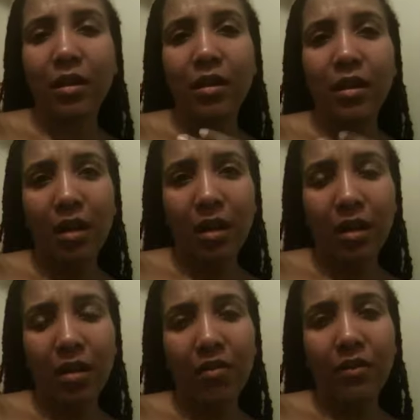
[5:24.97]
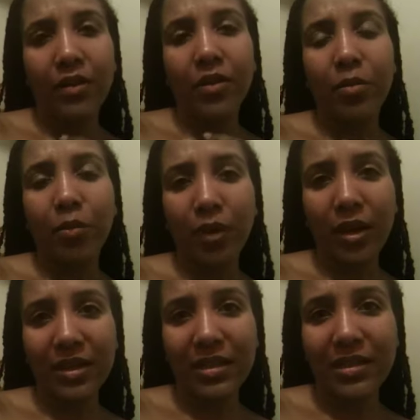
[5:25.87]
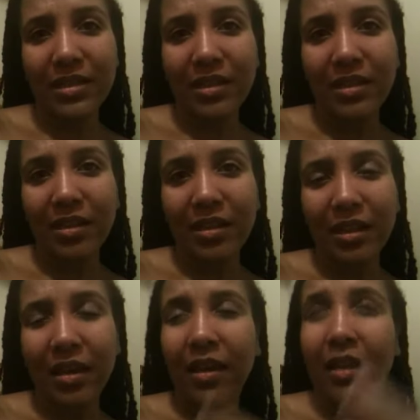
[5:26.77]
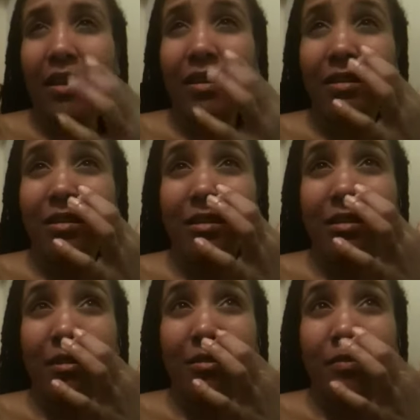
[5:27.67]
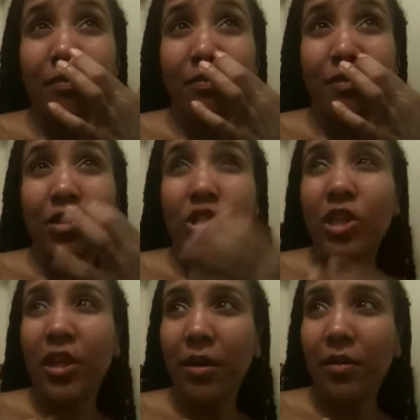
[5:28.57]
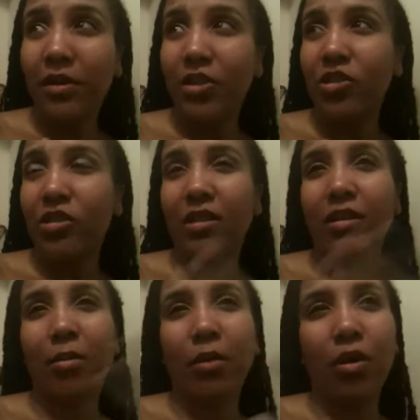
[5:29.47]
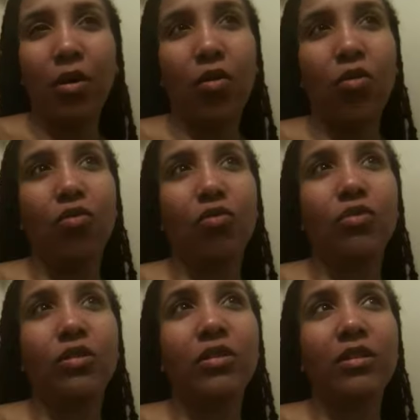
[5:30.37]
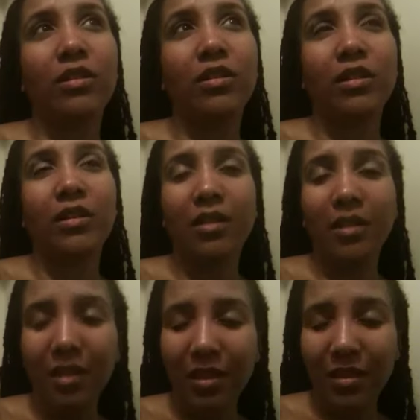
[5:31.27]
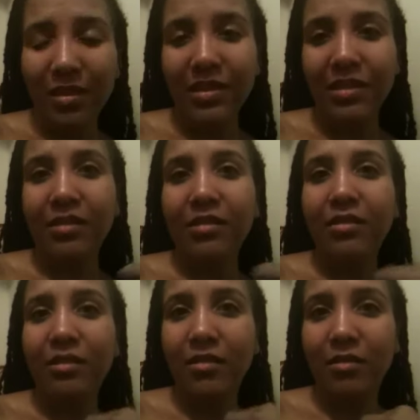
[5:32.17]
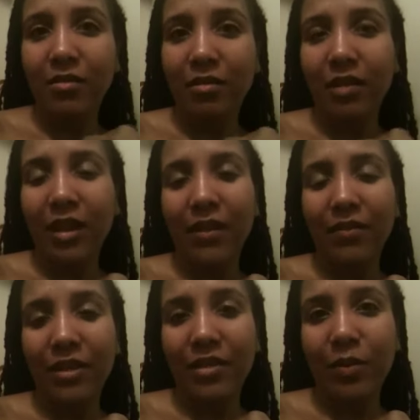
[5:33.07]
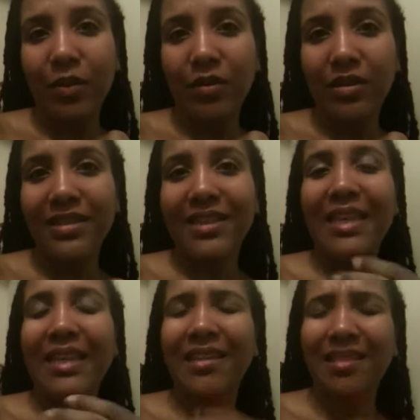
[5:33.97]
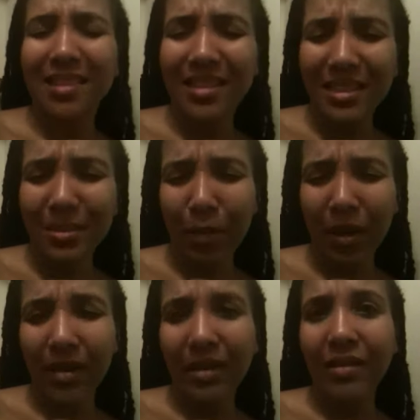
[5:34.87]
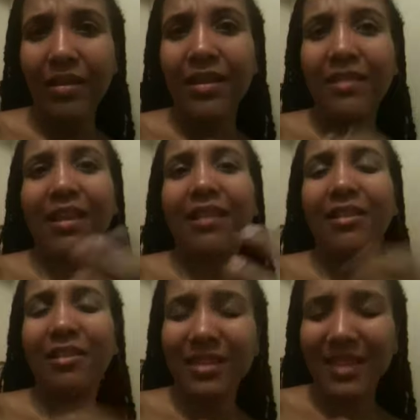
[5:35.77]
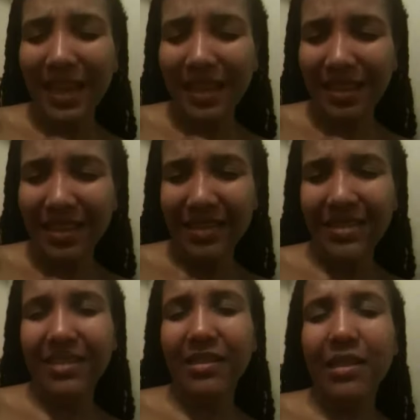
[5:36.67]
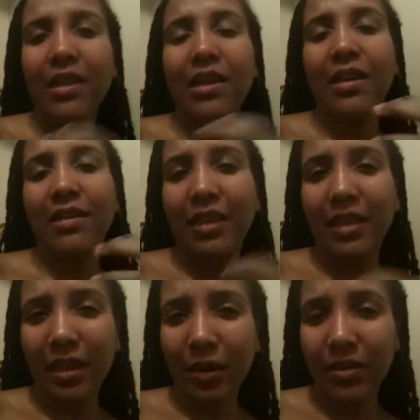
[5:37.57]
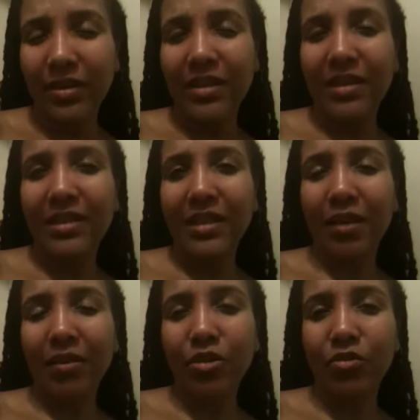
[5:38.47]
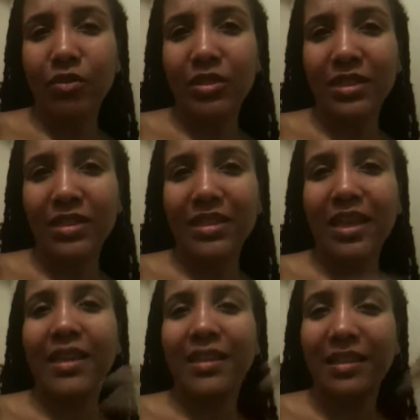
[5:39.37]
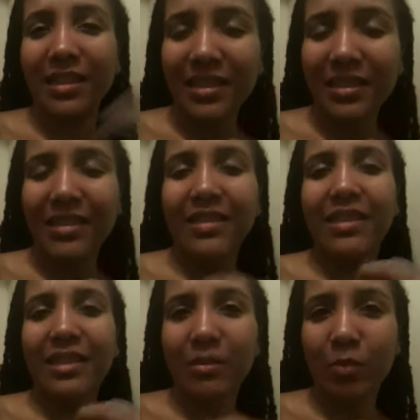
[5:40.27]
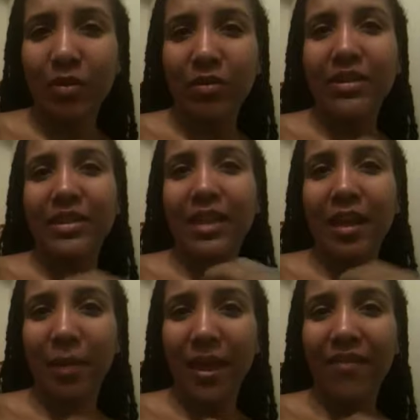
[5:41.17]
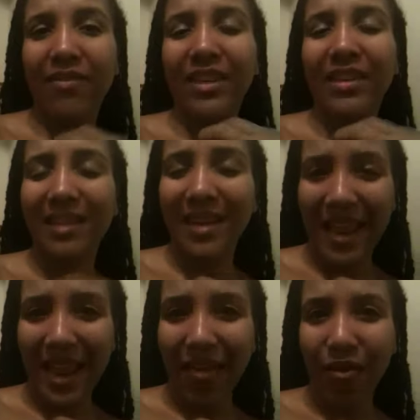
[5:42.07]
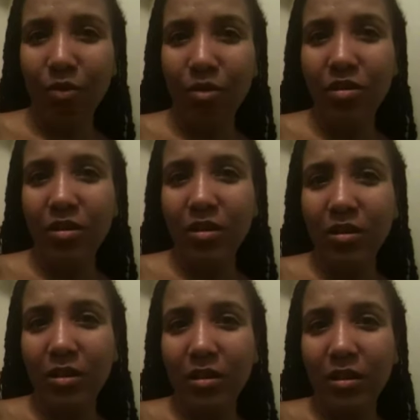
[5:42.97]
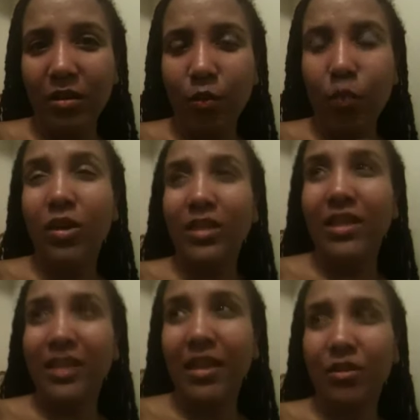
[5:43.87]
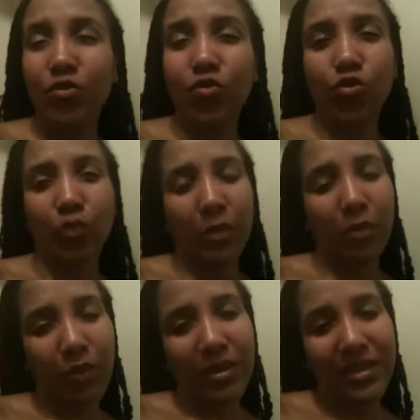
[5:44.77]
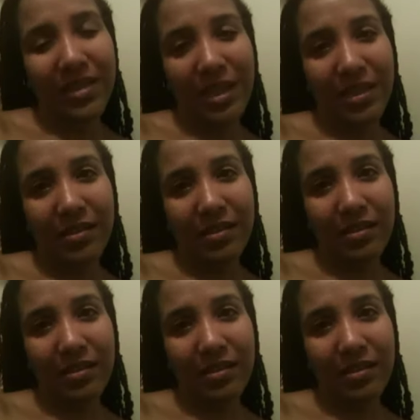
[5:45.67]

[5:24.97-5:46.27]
love and embrace and cherish and uphold this life experience in this body that looks like this and that carries these characteristics. I am, this is the experience that I'm having now. What can I do to embrace that?